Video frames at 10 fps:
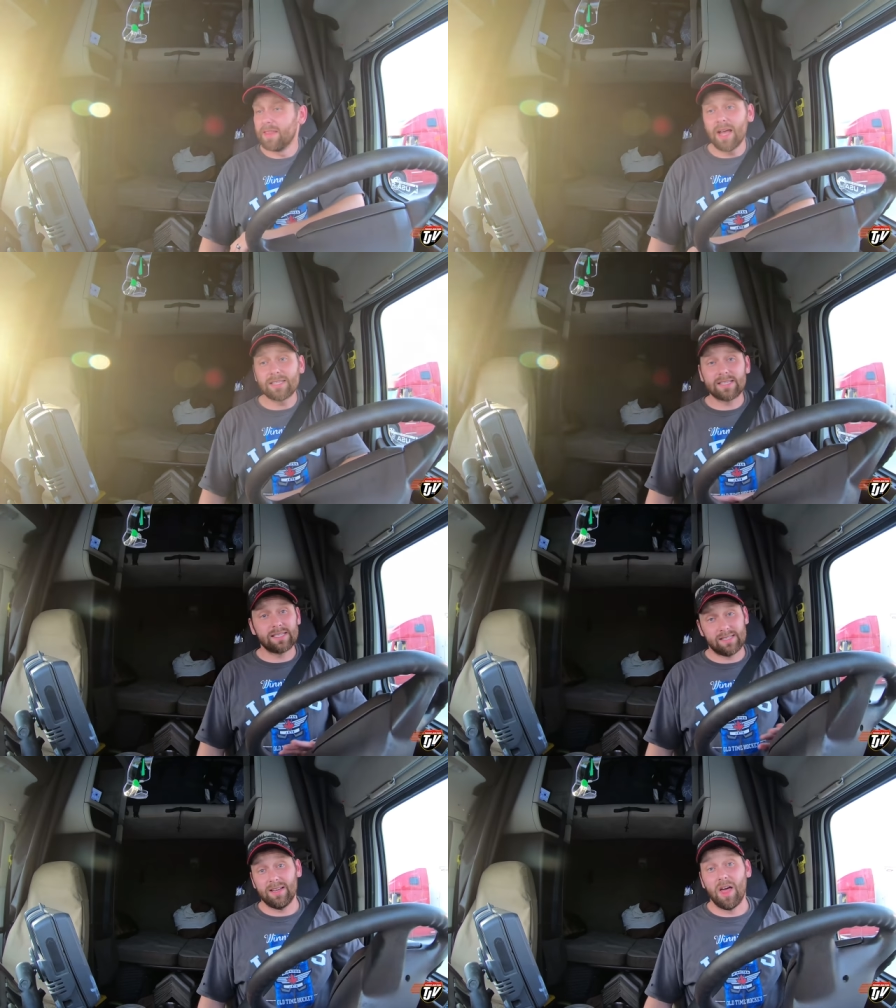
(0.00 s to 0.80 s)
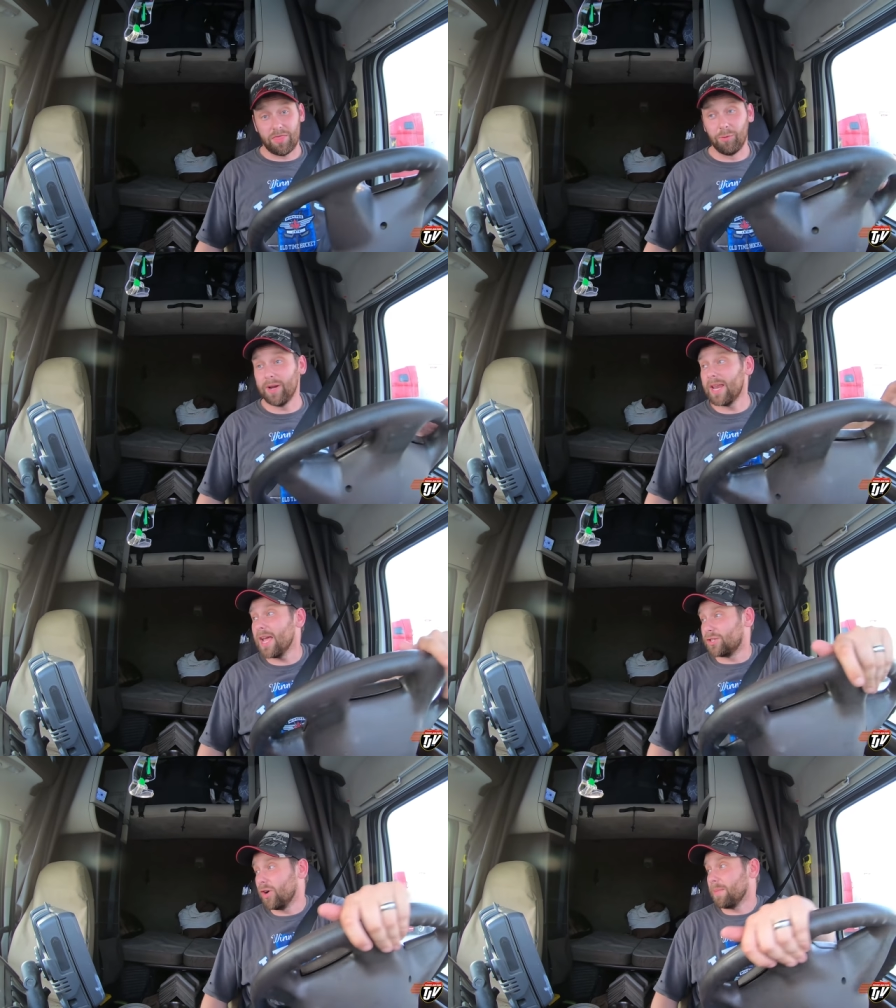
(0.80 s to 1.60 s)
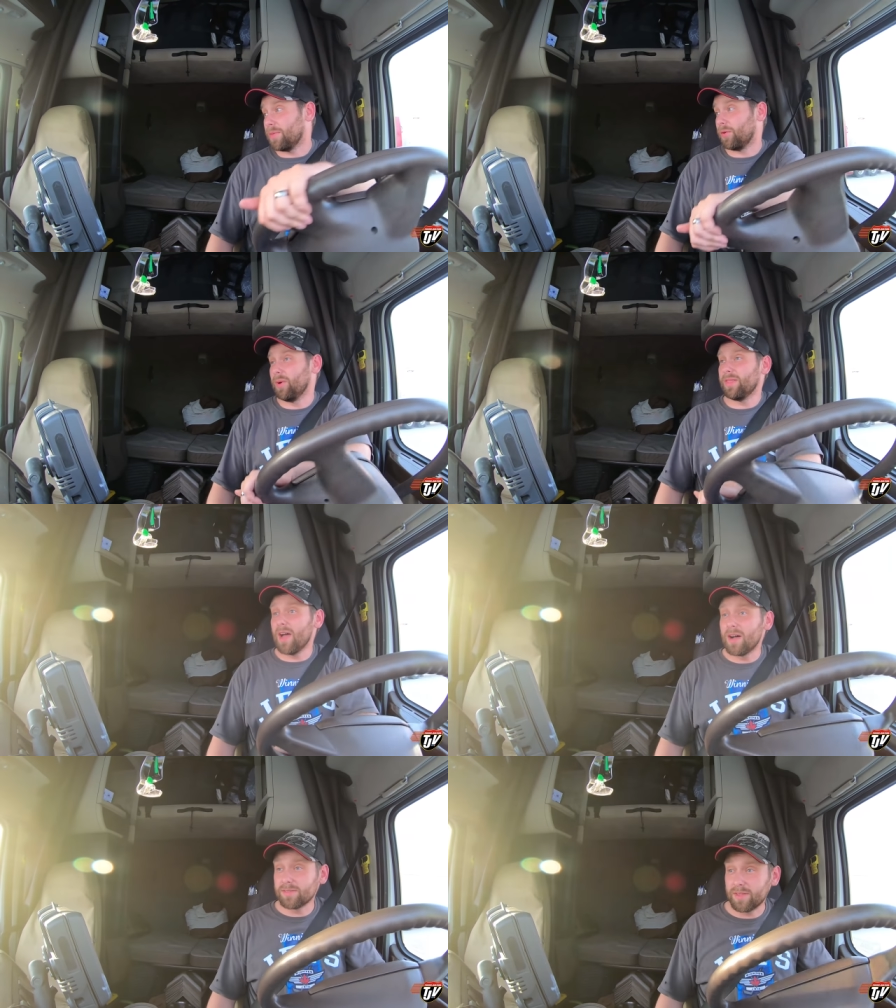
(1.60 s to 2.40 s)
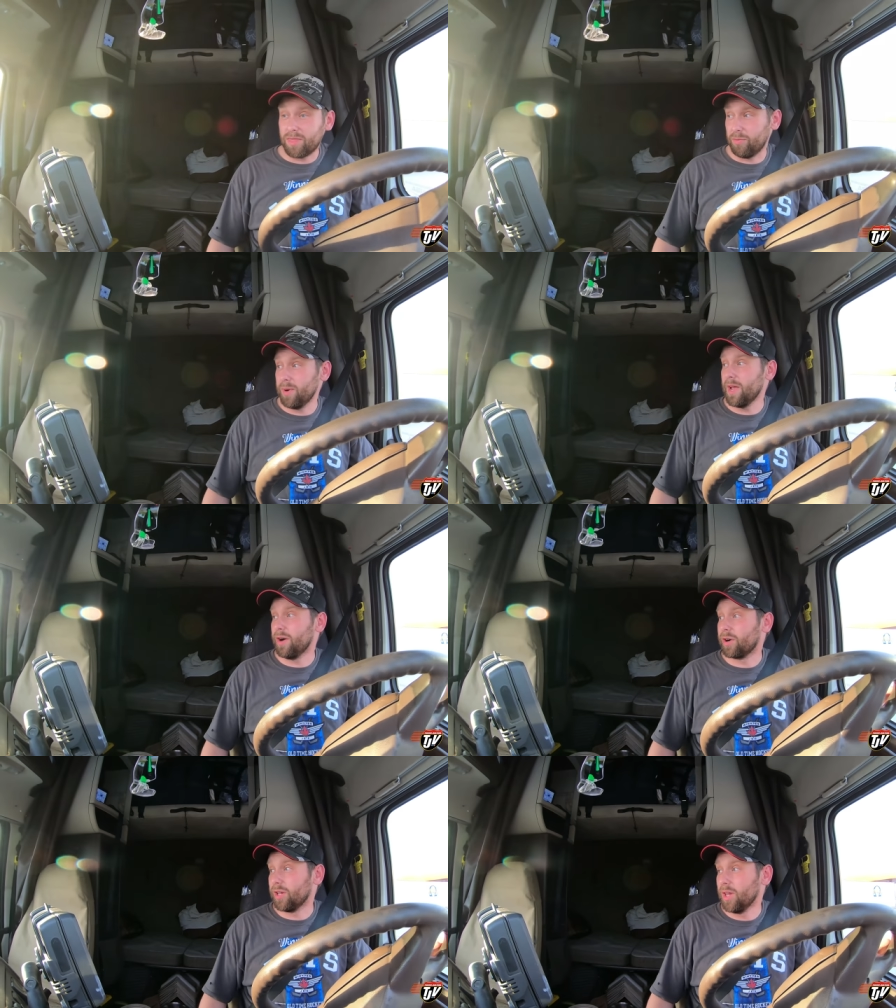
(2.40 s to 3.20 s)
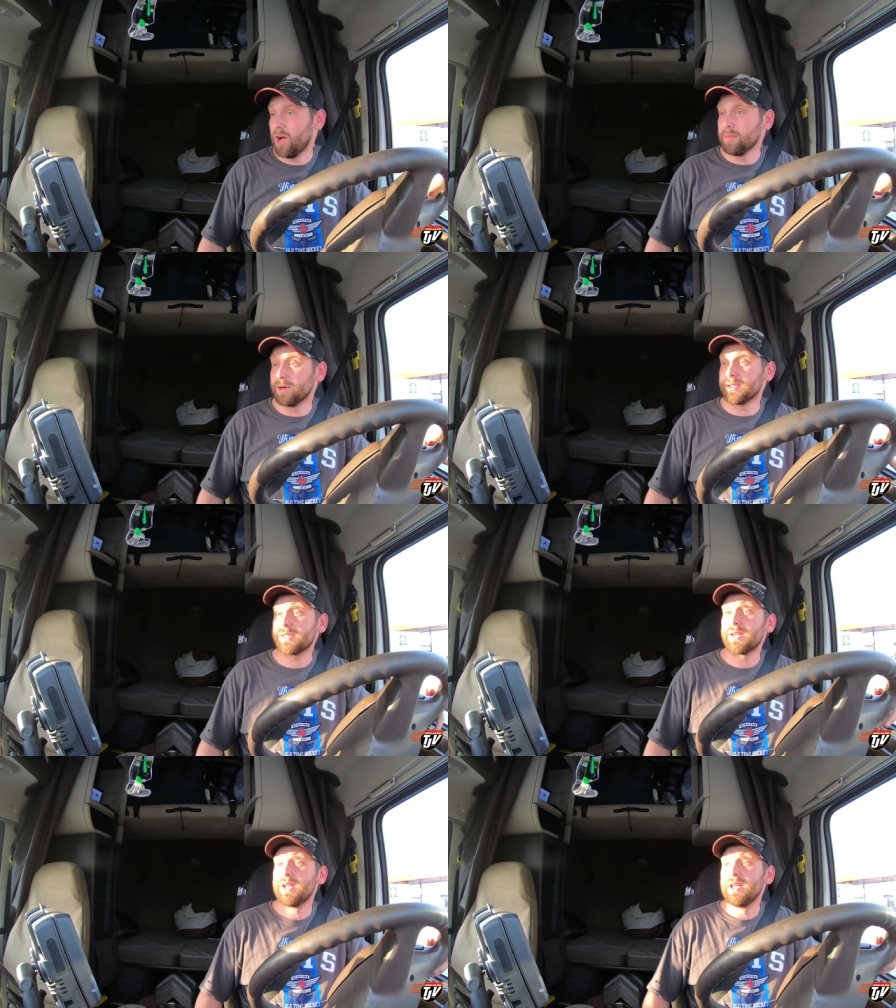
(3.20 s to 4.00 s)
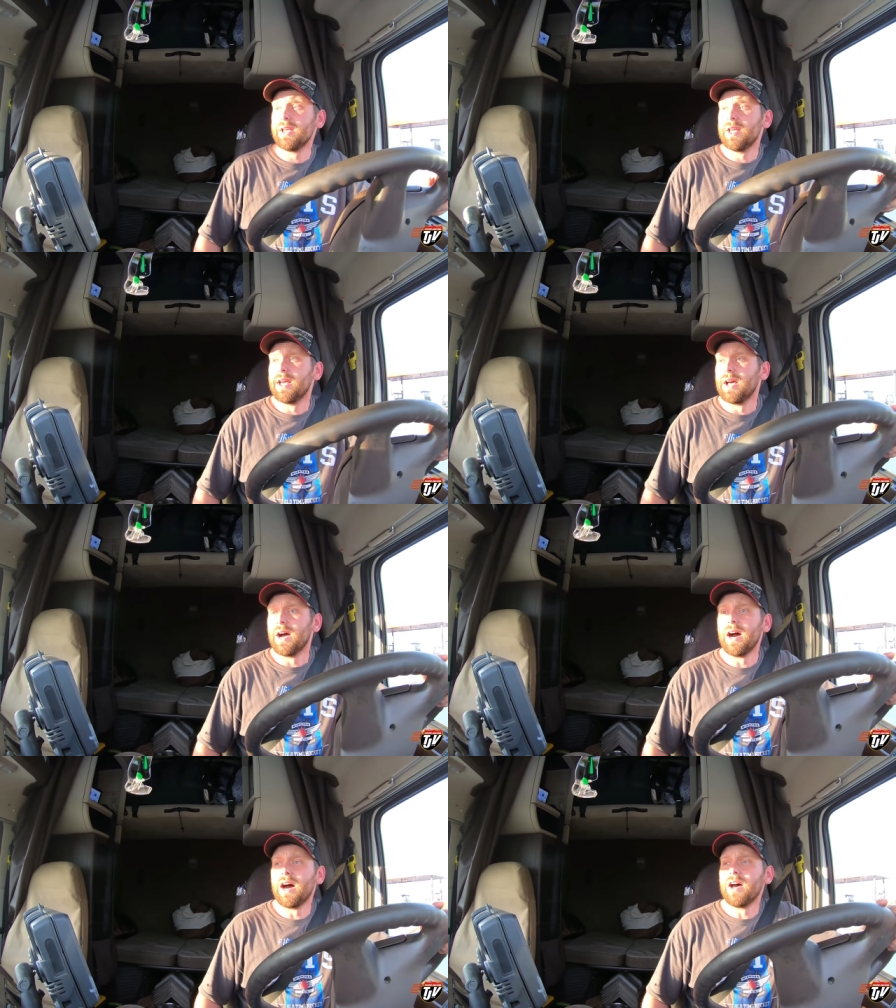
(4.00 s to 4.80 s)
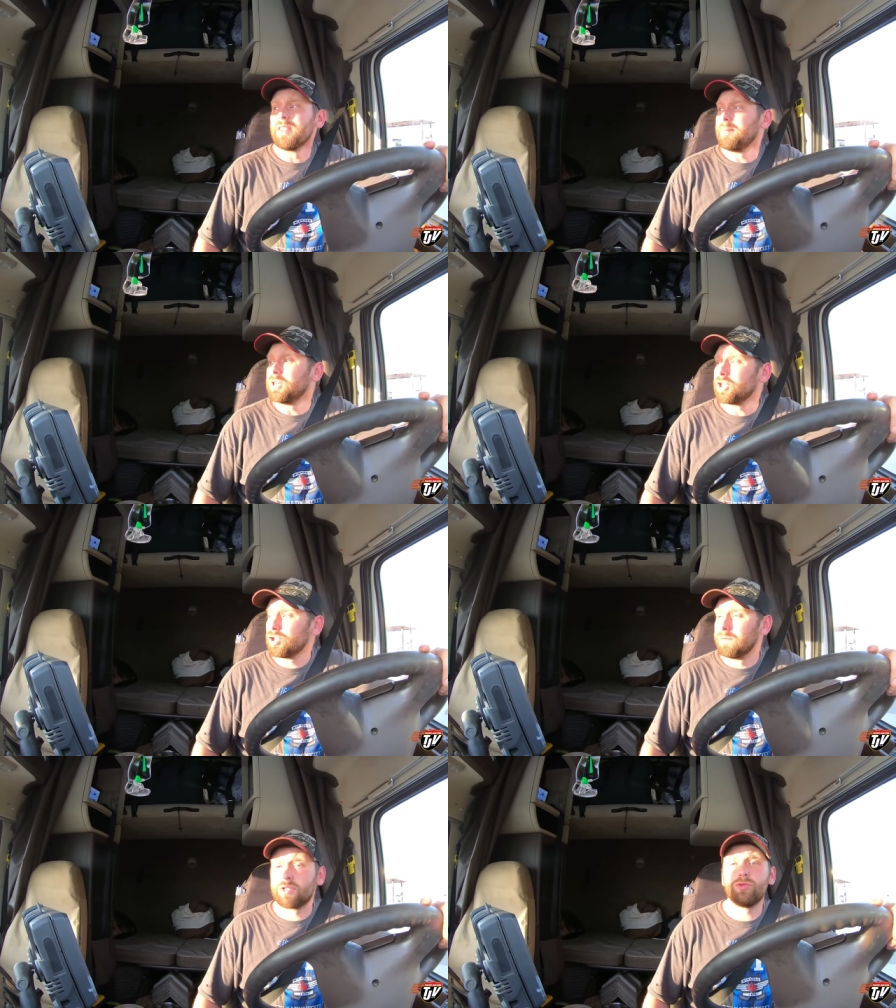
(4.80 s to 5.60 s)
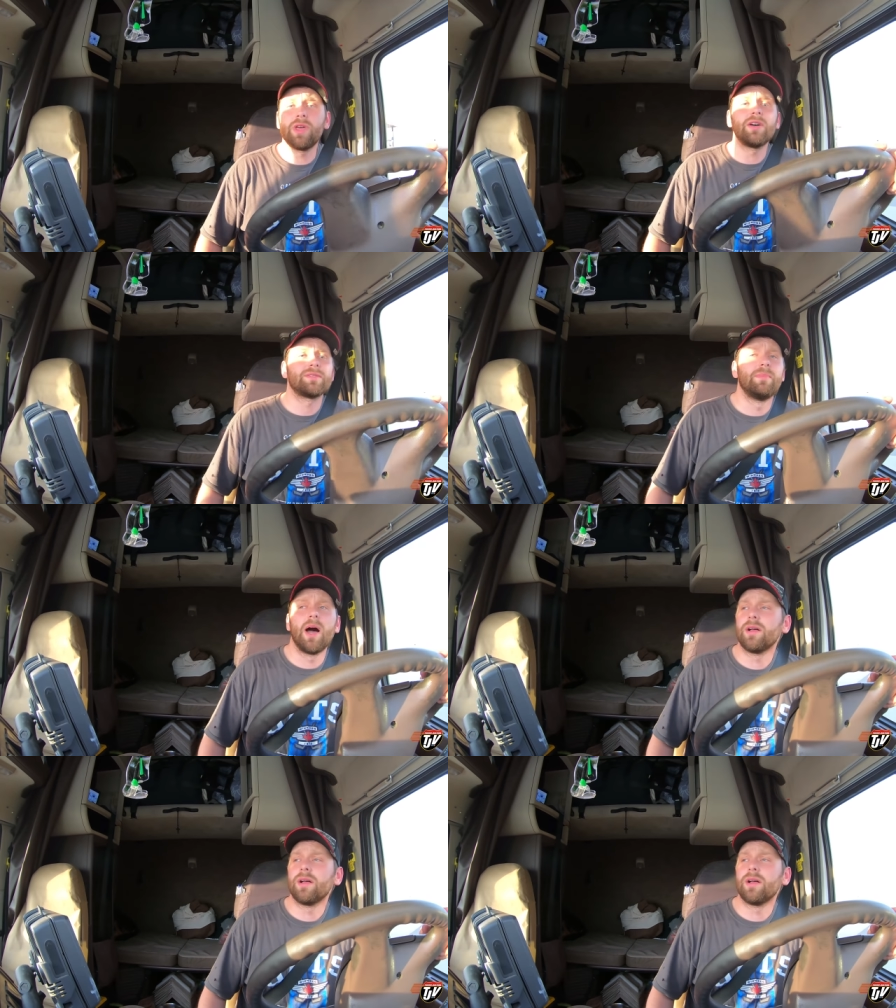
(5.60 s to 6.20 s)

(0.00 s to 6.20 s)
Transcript: And that's a 3-day trip, 3,300 kilometers. That'd be just over 2,000